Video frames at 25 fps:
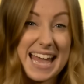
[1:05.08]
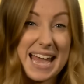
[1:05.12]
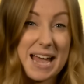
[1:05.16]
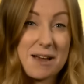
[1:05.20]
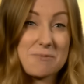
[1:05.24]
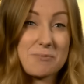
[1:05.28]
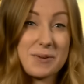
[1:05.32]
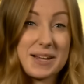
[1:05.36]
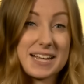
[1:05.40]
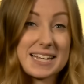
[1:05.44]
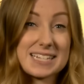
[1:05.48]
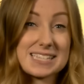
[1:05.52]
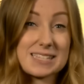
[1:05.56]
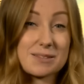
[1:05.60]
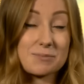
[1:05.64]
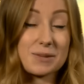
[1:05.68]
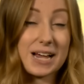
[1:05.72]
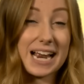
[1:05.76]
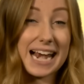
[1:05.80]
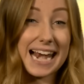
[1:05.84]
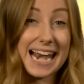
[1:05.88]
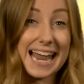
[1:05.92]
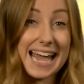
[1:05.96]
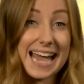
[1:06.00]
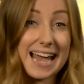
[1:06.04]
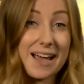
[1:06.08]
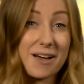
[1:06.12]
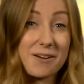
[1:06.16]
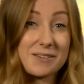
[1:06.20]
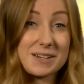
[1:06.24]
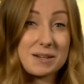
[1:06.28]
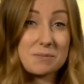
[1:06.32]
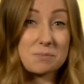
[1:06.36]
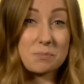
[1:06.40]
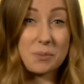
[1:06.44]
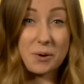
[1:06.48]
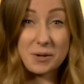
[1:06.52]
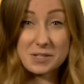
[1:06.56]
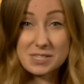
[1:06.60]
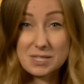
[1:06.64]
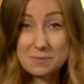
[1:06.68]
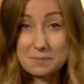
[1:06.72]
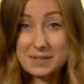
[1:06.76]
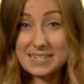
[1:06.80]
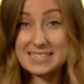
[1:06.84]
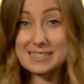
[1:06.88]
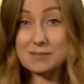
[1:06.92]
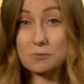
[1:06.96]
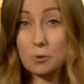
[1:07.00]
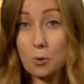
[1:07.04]
and bring in some cloud and
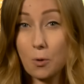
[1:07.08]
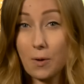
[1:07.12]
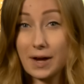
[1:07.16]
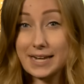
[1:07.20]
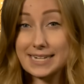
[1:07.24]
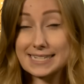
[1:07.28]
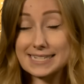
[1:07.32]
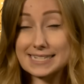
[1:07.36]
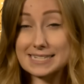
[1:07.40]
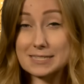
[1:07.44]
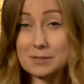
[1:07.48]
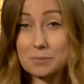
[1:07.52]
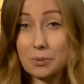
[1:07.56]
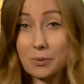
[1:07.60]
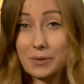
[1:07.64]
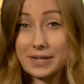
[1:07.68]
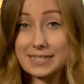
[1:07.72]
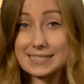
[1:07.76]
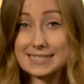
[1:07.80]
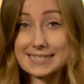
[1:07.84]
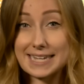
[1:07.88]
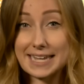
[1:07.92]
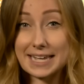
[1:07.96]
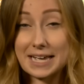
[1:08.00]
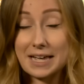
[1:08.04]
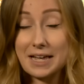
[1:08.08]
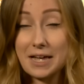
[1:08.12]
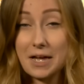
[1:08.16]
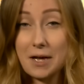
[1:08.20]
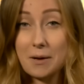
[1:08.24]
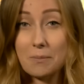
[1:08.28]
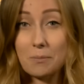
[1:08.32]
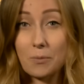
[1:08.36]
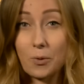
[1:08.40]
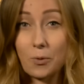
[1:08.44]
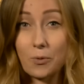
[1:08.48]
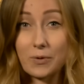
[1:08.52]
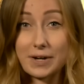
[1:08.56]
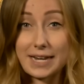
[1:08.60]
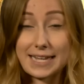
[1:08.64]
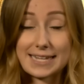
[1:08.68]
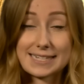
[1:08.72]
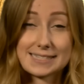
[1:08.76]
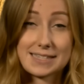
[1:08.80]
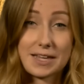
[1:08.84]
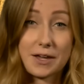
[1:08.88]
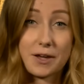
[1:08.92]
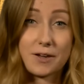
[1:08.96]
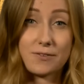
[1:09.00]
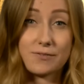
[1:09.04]
possibly some quite disappointing
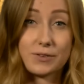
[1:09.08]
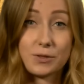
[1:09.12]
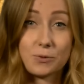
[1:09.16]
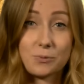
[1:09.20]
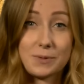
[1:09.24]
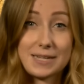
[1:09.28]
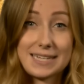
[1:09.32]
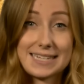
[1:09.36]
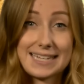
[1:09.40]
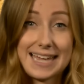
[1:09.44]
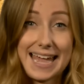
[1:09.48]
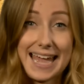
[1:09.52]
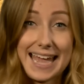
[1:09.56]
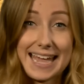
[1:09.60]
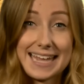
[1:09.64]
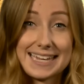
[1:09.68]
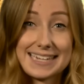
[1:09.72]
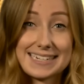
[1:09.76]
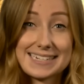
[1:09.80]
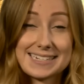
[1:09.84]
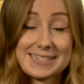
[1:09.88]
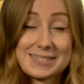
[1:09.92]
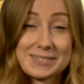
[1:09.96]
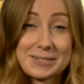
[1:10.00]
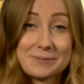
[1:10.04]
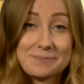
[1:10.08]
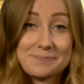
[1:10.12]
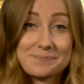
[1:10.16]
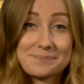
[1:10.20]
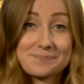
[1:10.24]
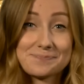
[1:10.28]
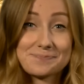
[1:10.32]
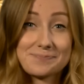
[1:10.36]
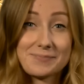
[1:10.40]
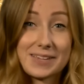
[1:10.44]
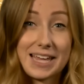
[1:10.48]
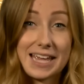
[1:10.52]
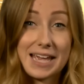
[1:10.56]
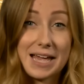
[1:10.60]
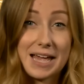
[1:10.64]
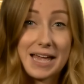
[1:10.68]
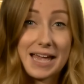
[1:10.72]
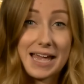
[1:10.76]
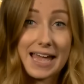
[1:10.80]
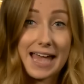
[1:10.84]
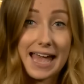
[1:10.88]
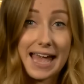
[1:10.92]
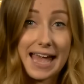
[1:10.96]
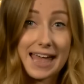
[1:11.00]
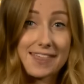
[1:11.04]
mornings over the weekend.
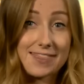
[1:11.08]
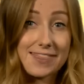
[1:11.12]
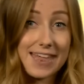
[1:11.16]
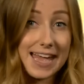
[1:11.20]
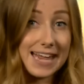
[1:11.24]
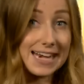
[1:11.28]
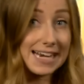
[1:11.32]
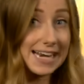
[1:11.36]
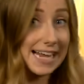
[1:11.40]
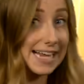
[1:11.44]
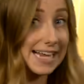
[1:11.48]
Then